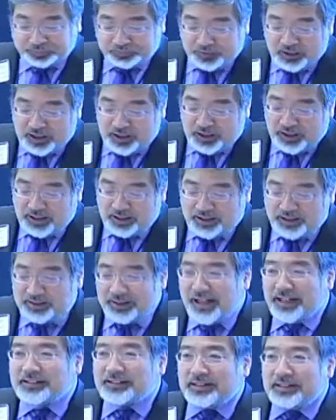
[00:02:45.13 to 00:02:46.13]

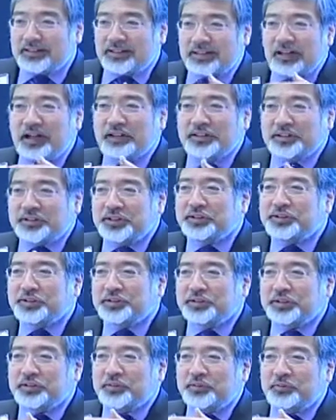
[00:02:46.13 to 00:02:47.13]
that's our
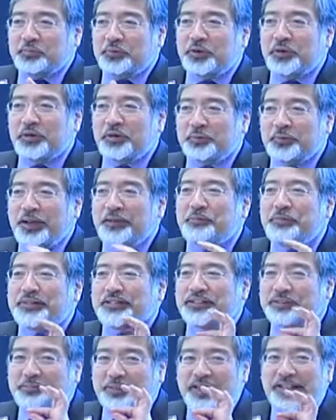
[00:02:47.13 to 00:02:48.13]
decisions as a board, the way we
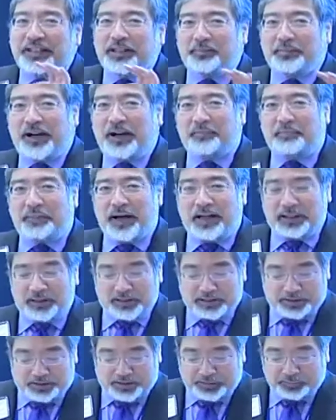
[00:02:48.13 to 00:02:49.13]
speak about
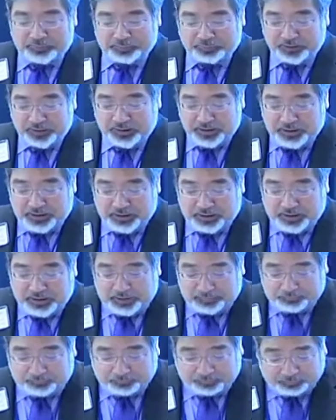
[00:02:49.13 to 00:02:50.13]
policy.
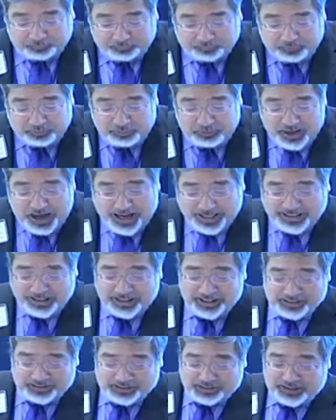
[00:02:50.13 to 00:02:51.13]
I
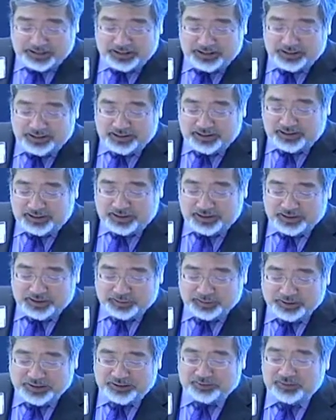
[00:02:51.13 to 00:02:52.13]
can't
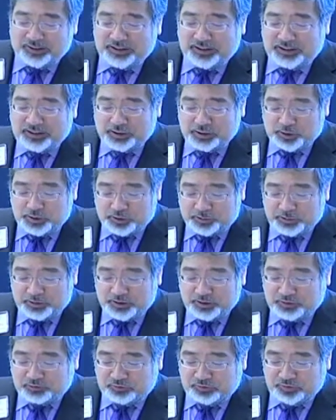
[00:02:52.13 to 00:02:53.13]
specifically interpret
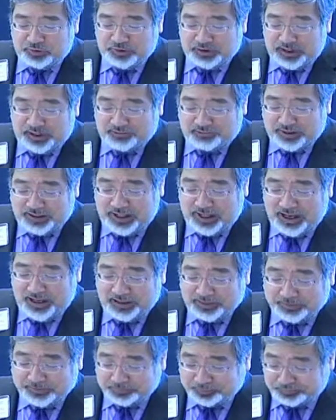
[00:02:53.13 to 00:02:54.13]
the Food Safety
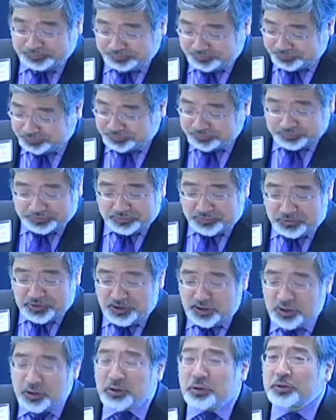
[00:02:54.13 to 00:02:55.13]
Act,
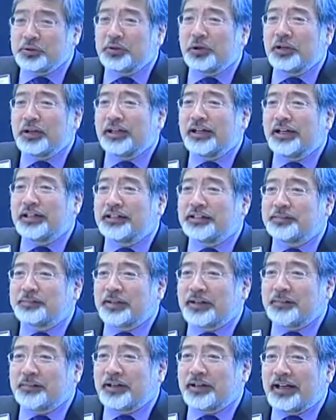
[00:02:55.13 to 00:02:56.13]
nor can I
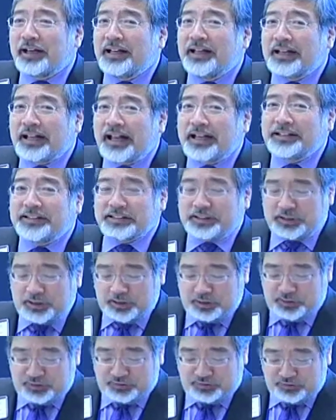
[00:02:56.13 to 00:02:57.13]
speak about any cases that
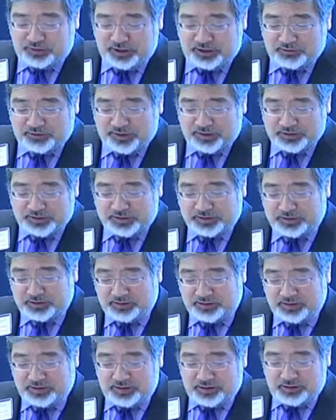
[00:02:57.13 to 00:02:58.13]
are in front of us.
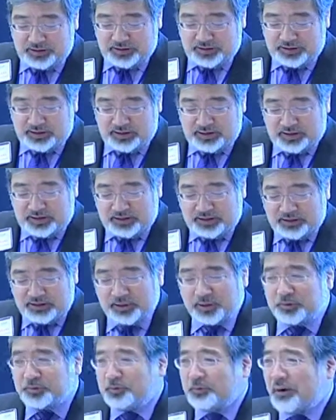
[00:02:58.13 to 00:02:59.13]

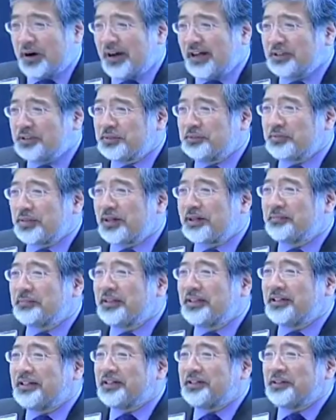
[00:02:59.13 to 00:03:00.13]
So why do you want
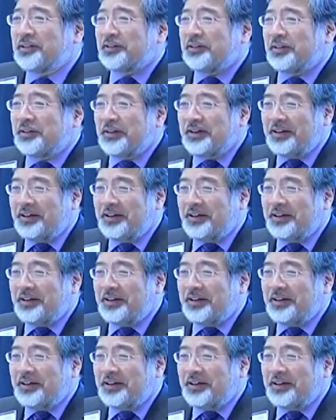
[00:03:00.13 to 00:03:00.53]
me here?